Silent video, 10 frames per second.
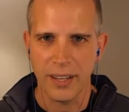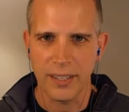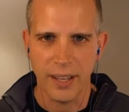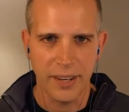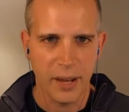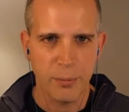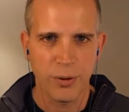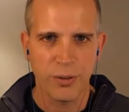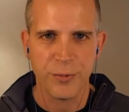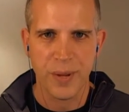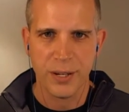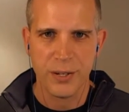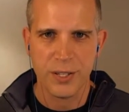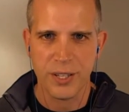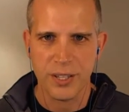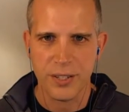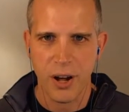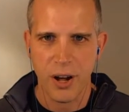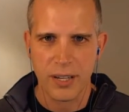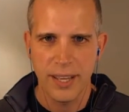a number of speakers that
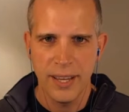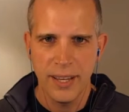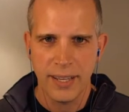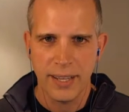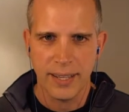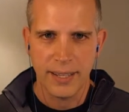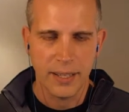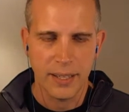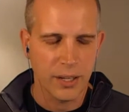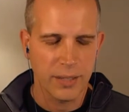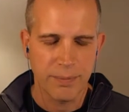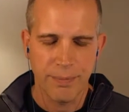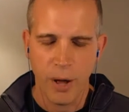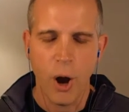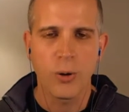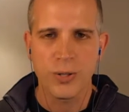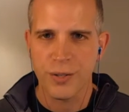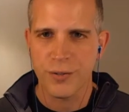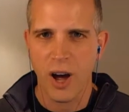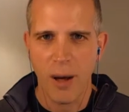talked. Uh, on a host
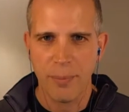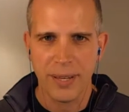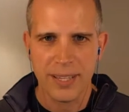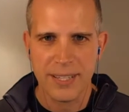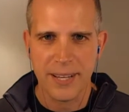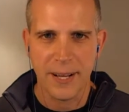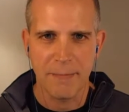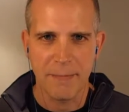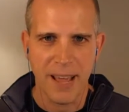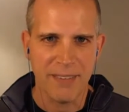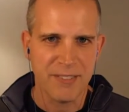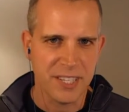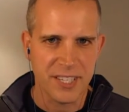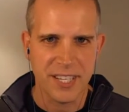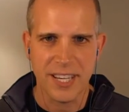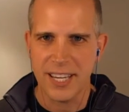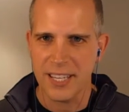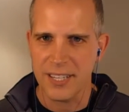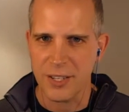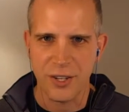of topics, um, FCC,
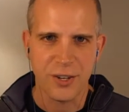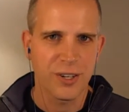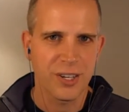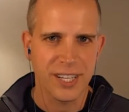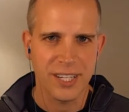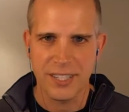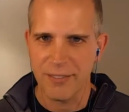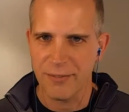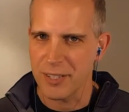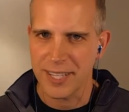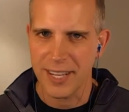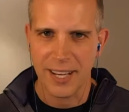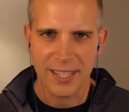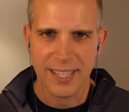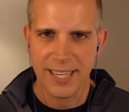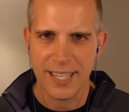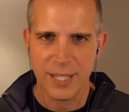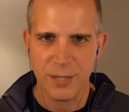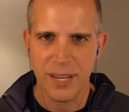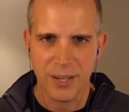security, different uh, key
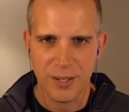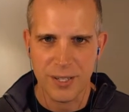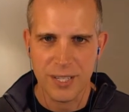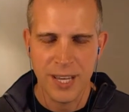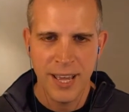speakers.